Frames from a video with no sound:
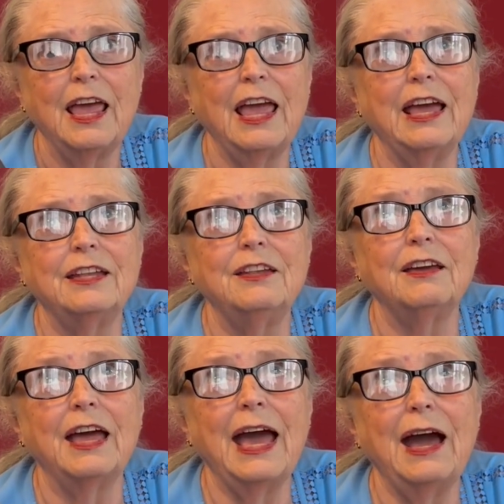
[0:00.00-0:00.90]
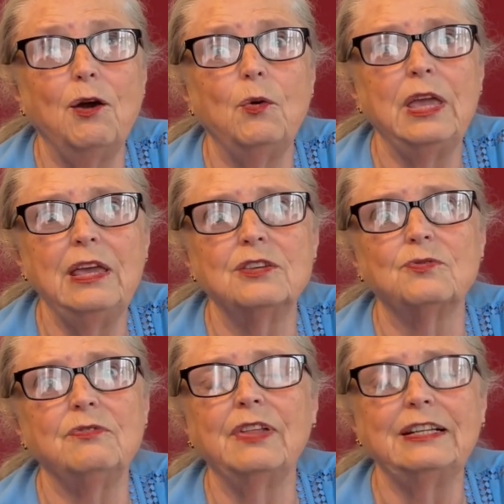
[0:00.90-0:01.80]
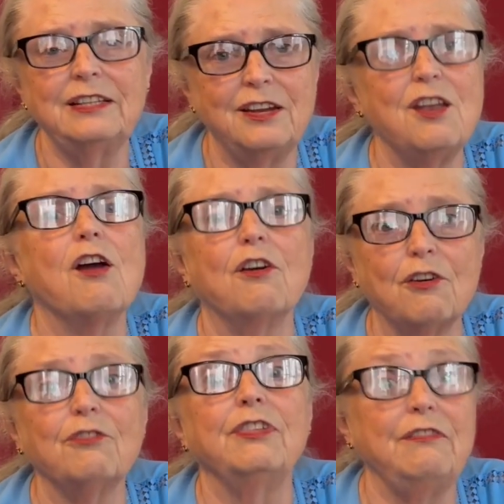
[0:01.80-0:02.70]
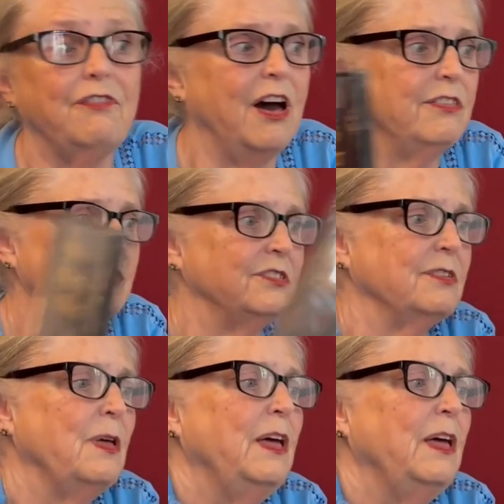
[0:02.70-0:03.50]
and how he is reflected in our earthly fathers.